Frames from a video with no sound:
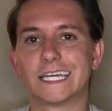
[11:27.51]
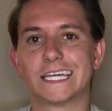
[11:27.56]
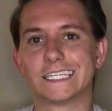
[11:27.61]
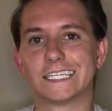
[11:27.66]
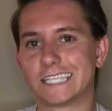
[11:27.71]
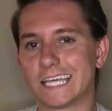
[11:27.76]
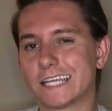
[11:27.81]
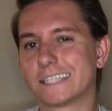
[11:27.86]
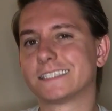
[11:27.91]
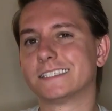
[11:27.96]
It
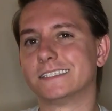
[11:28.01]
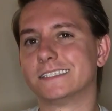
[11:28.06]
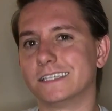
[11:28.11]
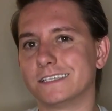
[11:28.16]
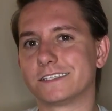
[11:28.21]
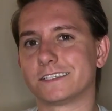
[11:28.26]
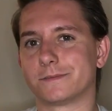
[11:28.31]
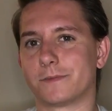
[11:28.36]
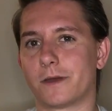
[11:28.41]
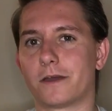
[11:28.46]
takes a
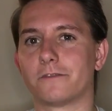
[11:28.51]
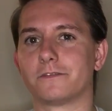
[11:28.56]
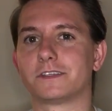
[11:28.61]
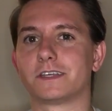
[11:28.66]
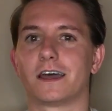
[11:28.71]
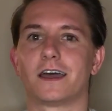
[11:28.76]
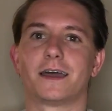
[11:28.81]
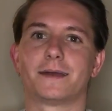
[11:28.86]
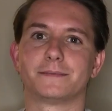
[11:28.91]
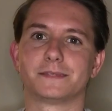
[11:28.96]
decent amount of
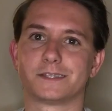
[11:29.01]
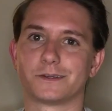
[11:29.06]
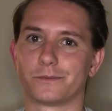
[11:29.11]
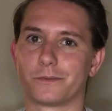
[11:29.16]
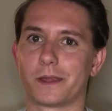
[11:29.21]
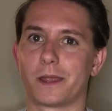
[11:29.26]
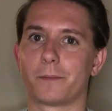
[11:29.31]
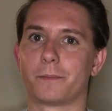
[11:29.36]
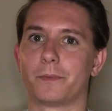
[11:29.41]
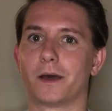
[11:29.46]
time to
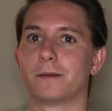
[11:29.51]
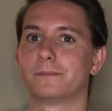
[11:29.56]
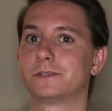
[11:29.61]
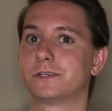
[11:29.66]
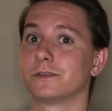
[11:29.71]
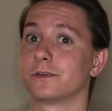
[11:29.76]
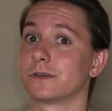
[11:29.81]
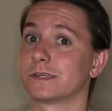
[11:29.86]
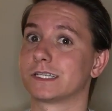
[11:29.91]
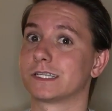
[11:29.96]
ramp up
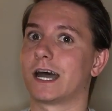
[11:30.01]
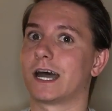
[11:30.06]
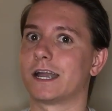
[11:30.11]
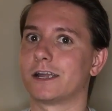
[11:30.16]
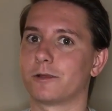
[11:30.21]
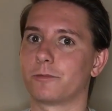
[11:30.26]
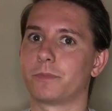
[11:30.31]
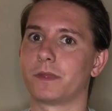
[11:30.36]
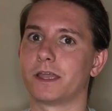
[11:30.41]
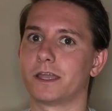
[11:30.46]
to those
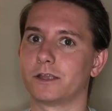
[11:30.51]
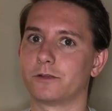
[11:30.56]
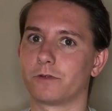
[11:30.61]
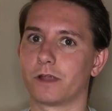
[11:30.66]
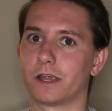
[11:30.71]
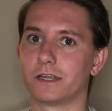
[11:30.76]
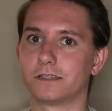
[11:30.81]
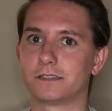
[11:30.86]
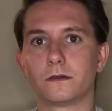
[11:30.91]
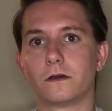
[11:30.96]
higher pay
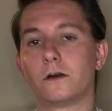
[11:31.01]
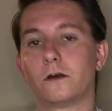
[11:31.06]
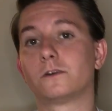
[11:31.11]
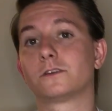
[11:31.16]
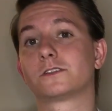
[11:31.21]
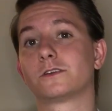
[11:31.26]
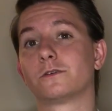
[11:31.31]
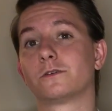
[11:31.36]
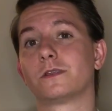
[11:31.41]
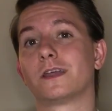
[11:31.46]
grades.
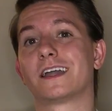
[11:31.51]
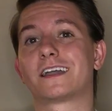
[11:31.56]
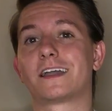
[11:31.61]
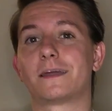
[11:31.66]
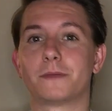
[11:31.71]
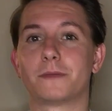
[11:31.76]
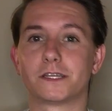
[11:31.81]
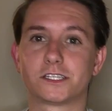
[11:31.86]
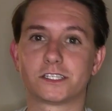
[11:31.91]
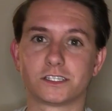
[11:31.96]
Also, like I
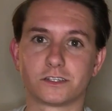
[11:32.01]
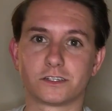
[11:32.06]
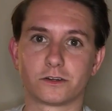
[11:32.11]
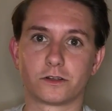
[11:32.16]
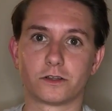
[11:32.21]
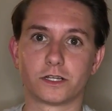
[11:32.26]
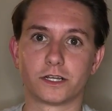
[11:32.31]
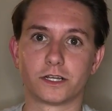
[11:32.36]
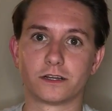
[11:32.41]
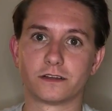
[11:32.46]
mentioned
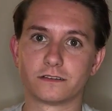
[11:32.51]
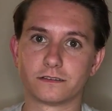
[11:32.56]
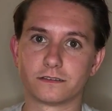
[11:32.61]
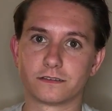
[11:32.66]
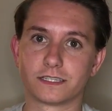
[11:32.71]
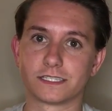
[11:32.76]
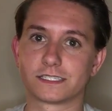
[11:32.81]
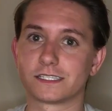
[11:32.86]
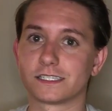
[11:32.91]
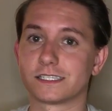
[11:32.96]
earlier,
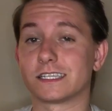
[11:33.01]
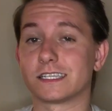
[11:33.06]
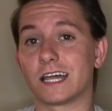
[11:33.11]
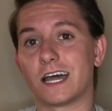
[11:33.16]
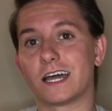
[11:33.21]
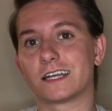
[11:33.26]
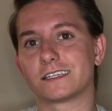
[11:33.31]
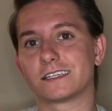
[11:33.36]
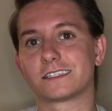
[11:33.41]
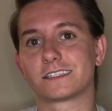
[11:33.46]
this is
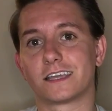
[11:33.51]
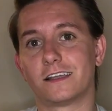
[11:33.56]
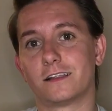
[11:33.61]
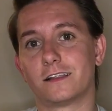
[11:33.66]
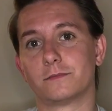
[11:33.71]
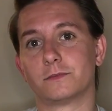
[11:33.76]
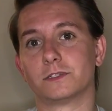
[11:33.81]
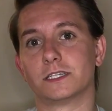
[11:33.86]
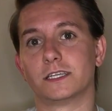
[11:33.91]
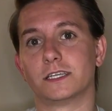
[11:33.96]
not
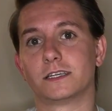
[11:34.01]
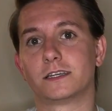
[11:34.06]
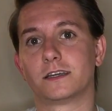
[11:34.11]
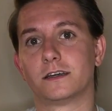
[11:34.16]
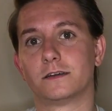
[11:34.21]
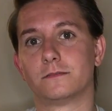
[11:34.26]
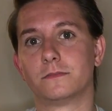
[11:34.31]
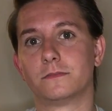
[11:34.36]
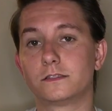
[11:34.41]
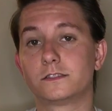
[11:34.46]
scalable
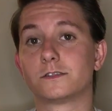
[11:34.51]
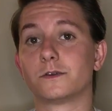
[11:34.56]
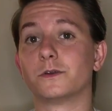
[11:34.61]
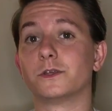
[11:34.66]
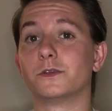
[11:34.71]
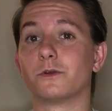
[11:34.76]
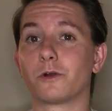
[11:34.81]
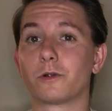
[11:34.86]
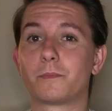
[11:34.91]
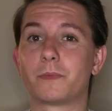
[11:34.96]
income, so
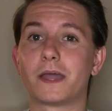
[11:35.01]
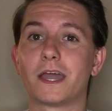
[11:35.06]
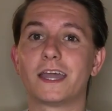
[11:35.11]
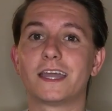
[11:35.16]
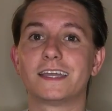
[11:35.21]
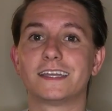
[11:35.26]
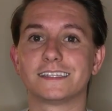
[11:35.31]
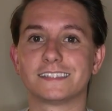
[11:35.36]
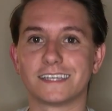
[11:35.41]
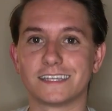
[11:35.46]
your
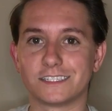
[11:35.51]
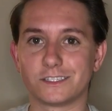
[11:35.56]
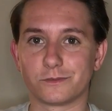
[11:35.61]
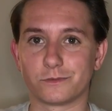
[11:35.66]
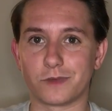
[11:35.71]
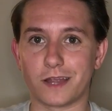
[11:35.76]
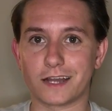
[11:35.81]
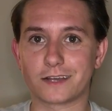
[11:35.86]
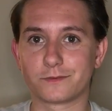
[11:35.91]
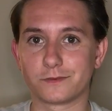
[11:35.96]
pay is a
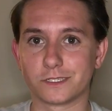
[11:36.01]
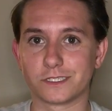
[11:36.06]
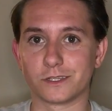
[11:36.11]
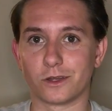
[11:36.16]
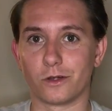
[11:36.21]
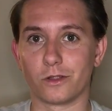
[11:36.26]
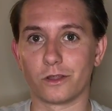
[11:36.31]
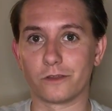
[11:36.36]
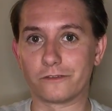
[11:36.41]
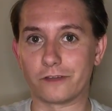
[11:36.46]
direct
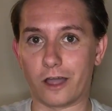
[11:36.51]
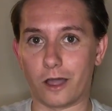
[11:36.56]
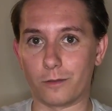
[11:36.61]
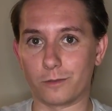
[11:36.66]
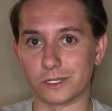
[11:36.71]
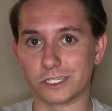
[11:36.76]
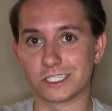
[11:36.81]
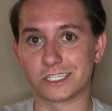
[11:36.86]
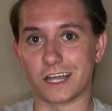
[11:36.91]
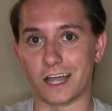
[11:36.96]
result of how
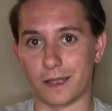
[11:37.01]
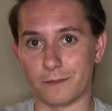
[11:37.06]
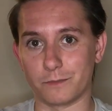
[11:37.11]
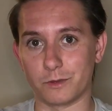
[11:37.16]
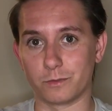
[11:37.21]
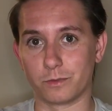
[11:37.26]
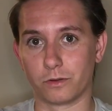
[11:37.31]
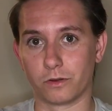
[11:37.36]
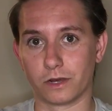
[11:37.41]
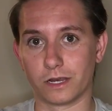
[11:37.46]
much time
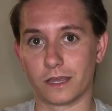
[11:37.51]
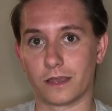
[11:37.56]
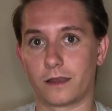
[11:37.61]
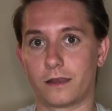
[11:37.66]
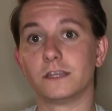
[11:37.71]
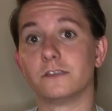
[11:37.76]
you put in.